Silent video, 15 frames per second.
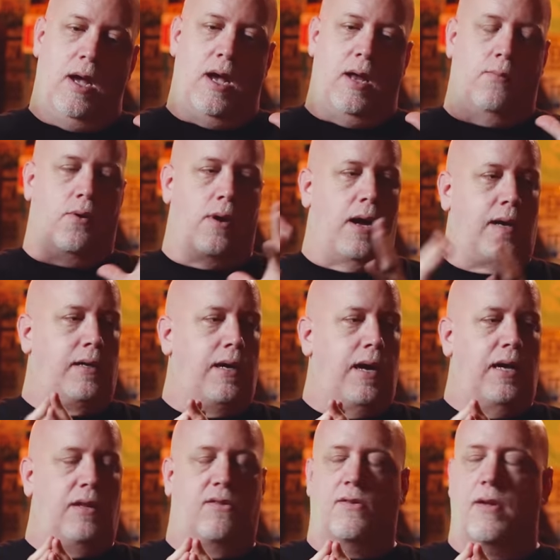and Brock
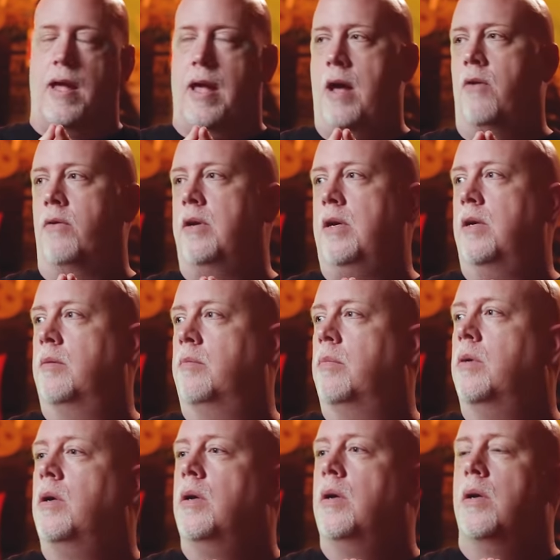Yates, Hal
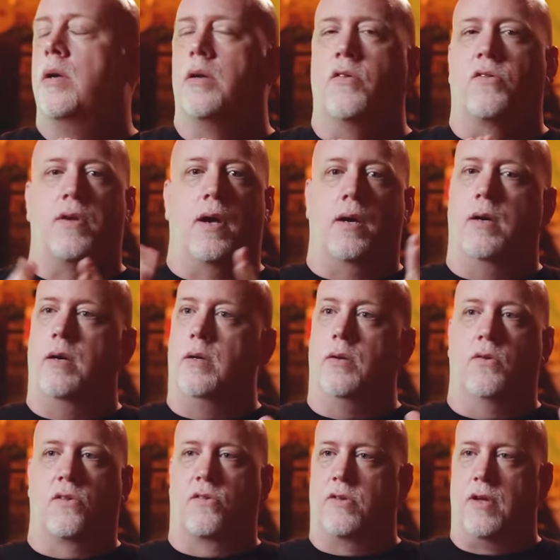Needham, decided to
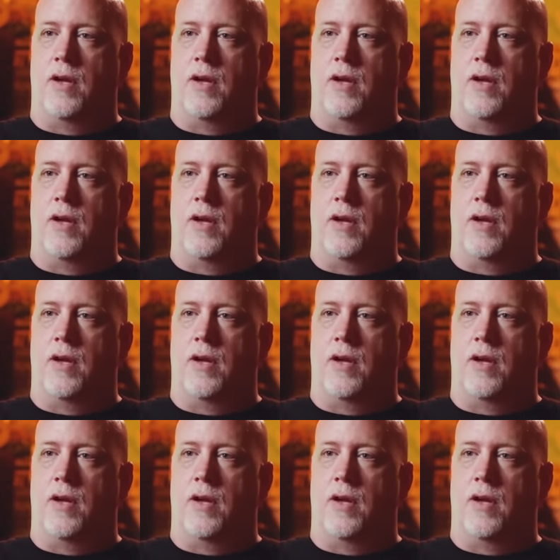use a